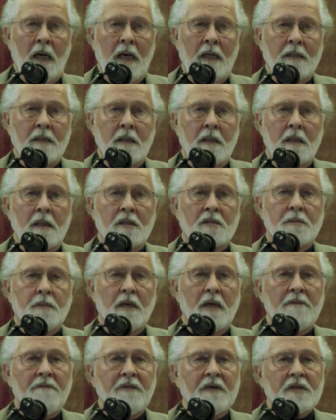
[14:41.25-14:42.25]
And
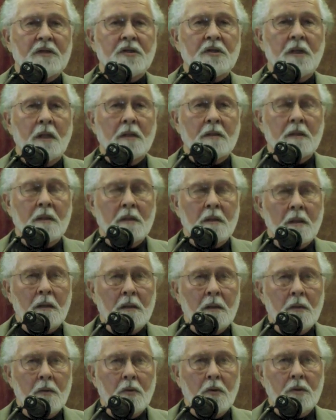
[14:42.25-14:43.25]
the emphasis
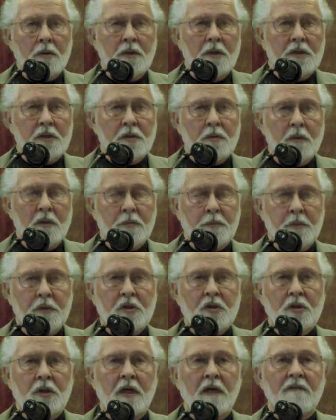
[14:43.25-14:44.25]
on goodness was
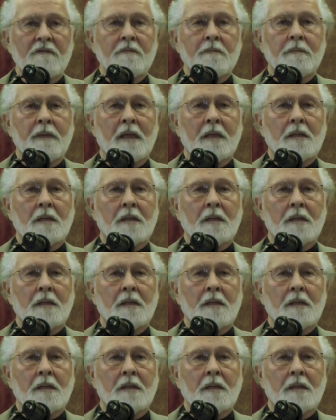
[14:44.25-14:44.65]
preserved,